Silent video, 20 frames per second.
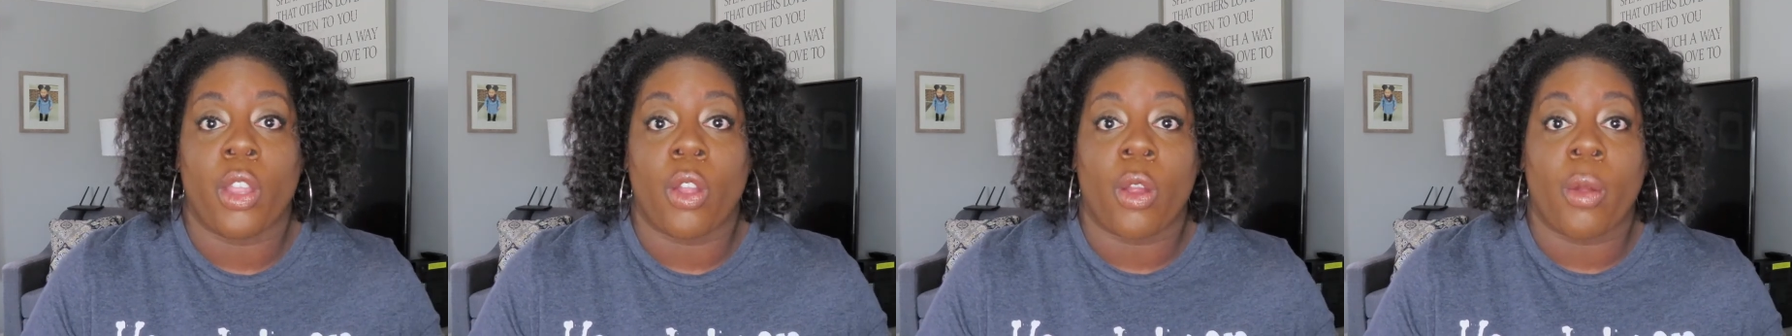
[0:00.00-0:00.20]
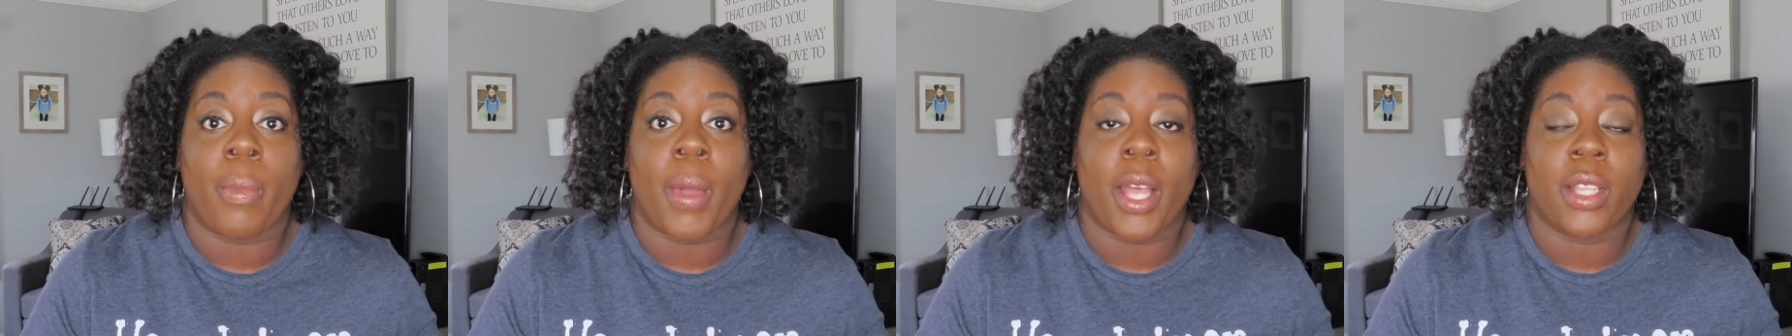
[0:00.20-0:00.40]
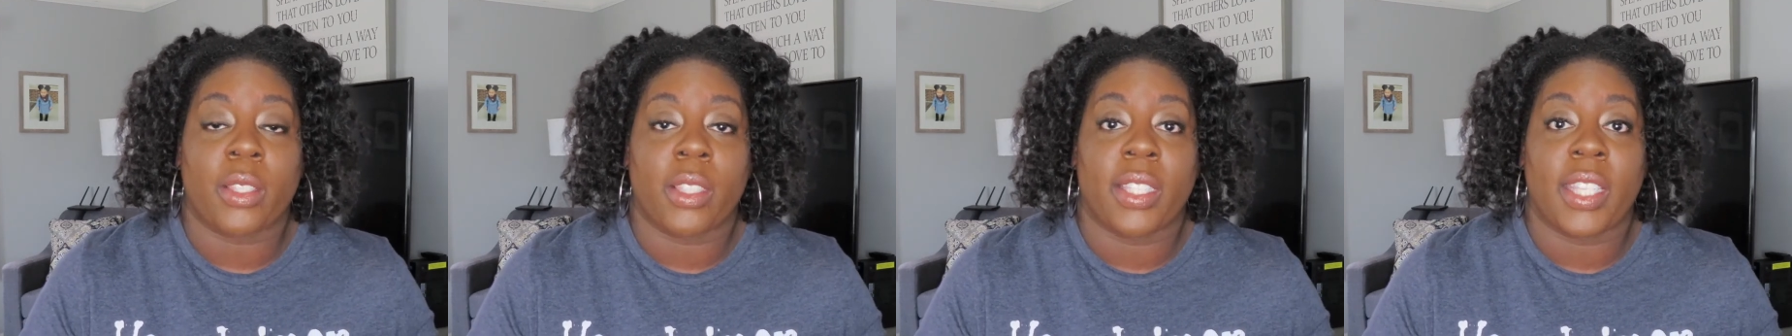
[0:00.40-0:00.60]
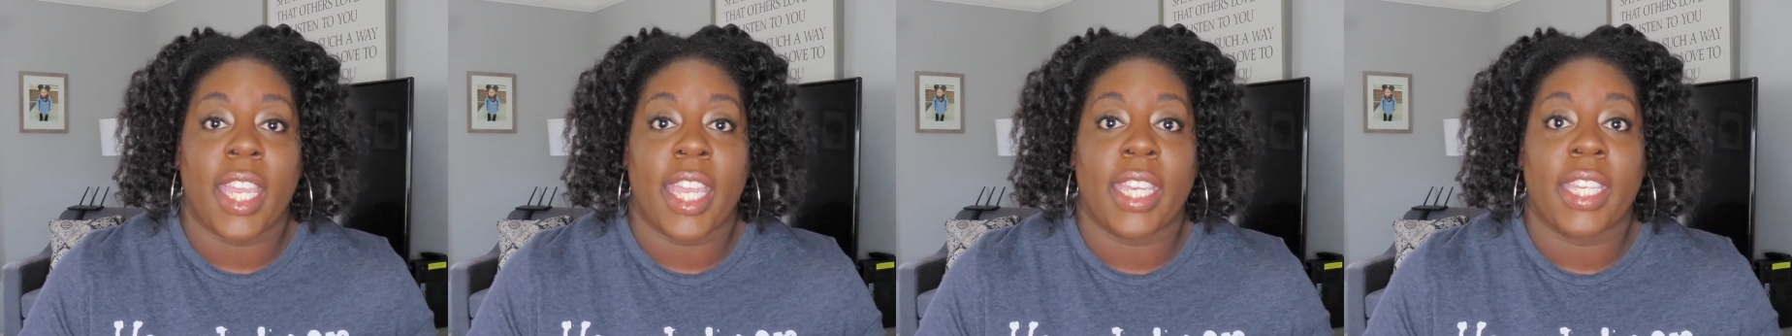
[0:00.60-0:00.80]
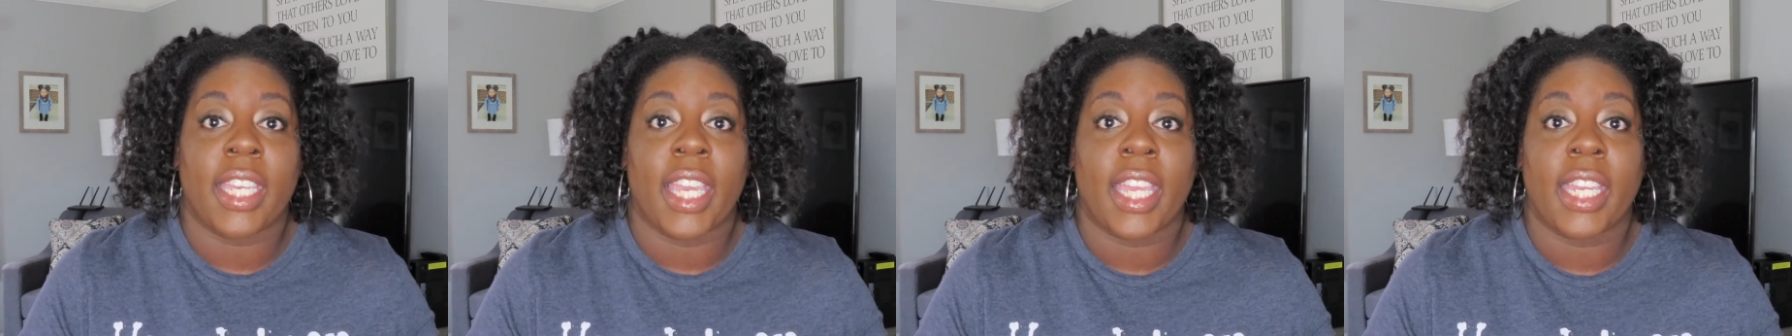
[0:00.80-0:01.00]
you're about to
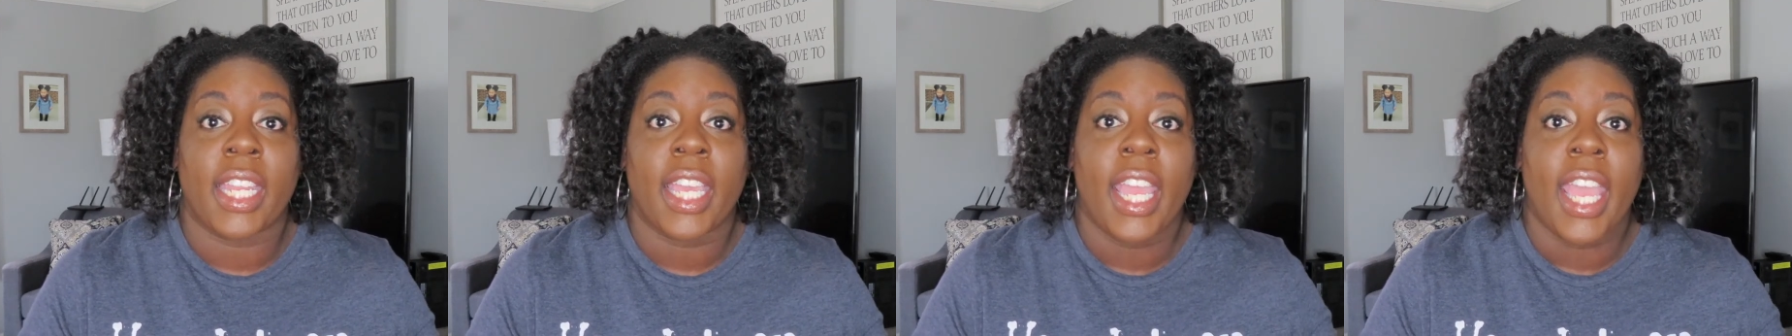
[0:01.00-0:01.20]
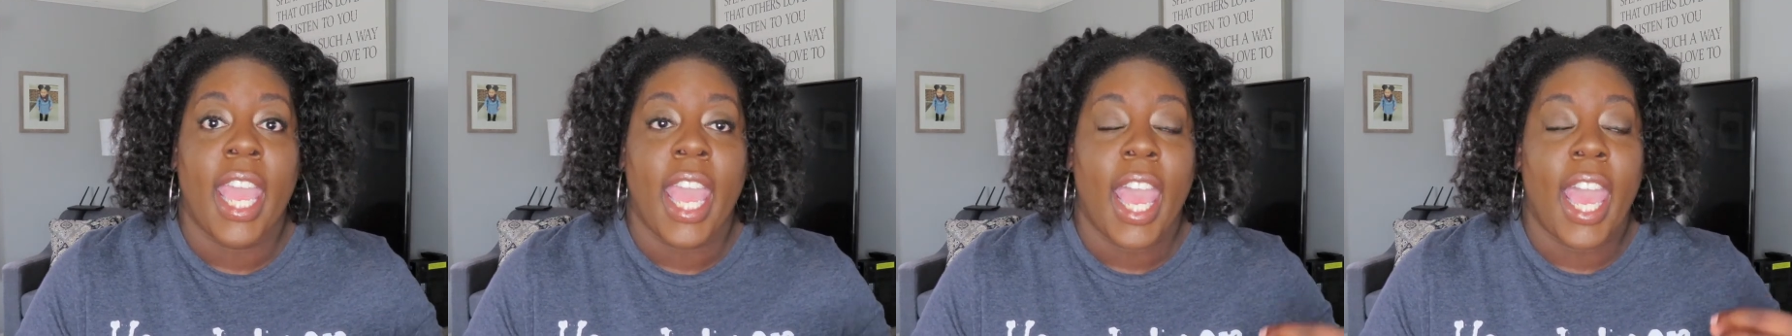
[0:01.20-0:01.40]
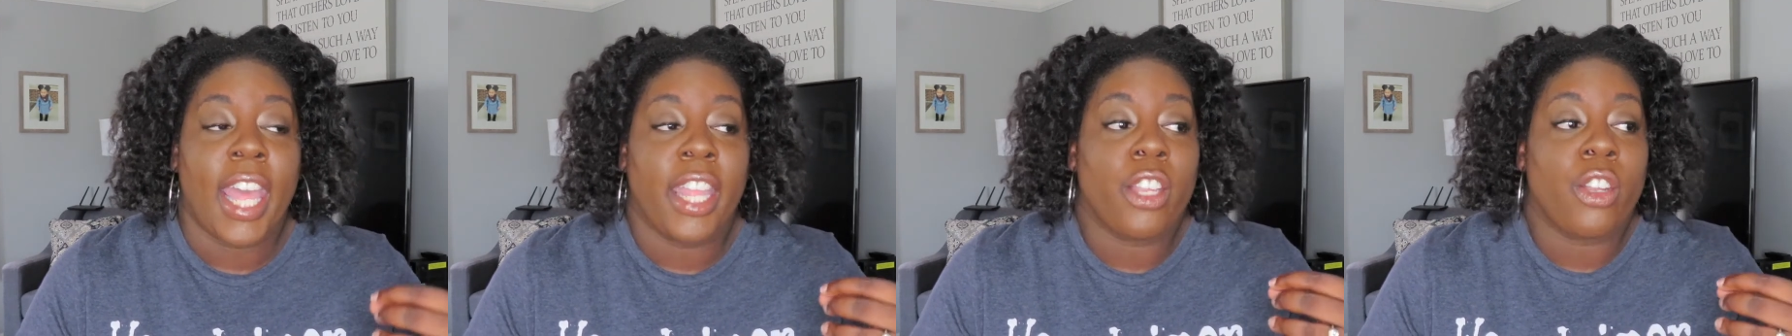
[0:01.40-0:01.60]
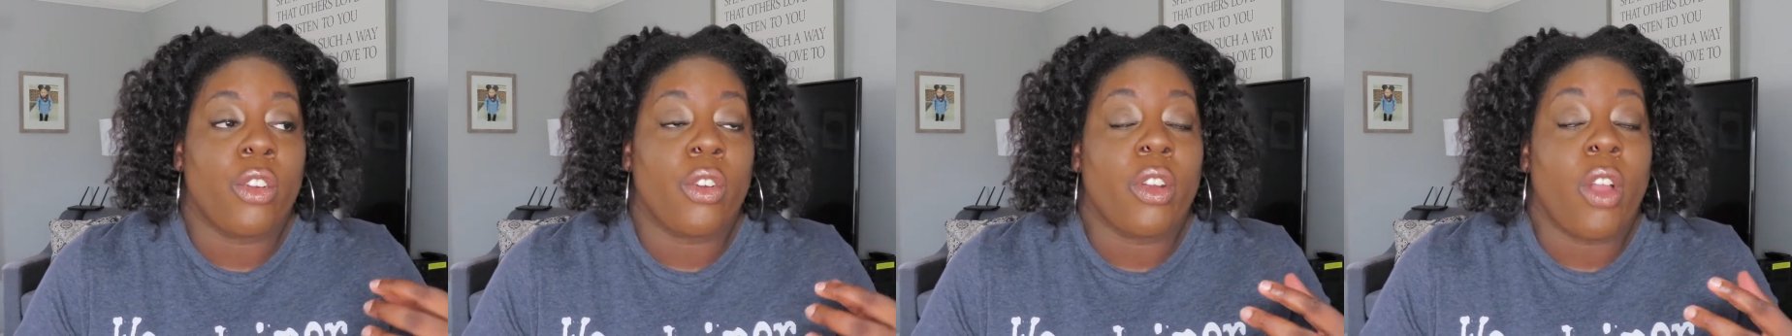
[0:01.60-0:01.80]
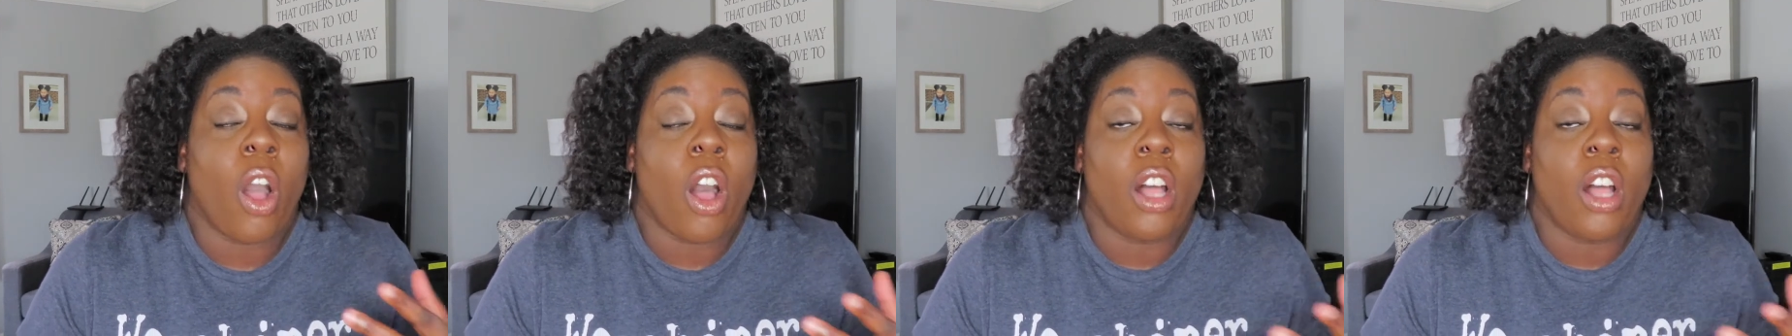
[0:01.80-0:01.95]
take in. And you're